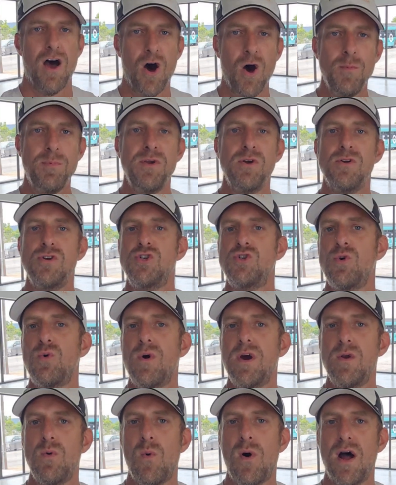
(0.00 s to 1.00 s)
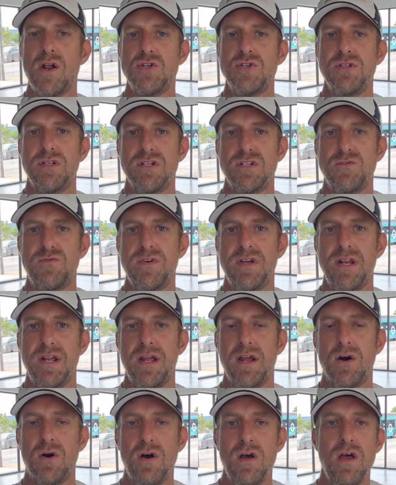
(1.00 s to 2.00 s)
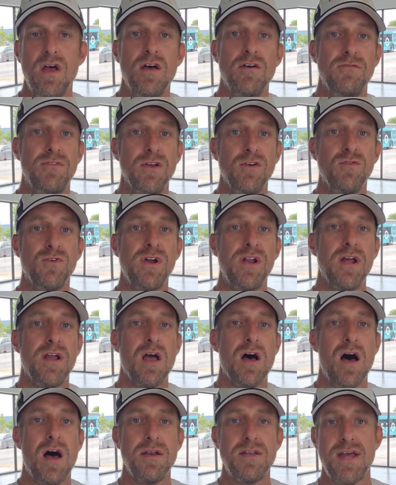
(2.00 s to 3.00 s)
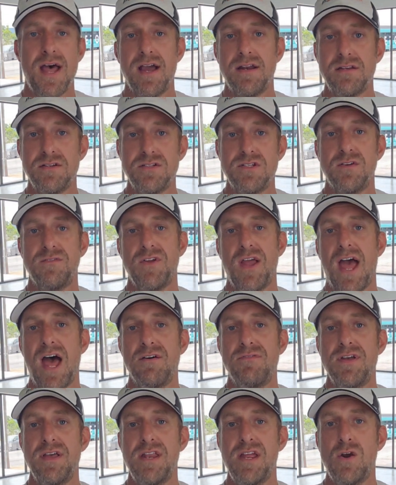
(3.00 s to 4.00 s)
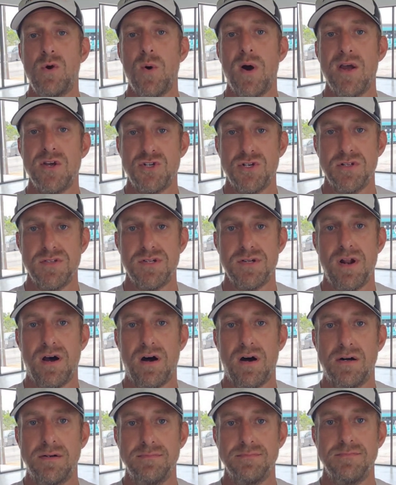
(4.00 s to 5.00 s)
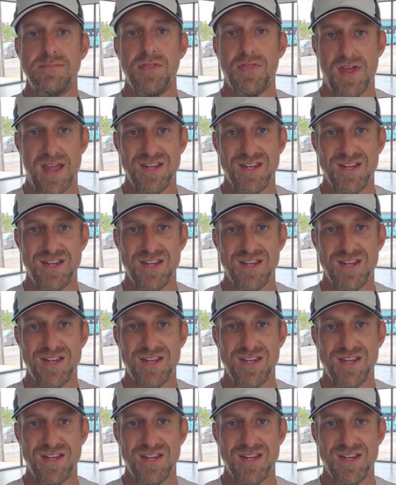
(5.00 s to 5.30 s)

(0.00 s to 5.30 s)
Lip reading: I hope you enjoyed watching this video. Feel free to contact us if you have any questions at all.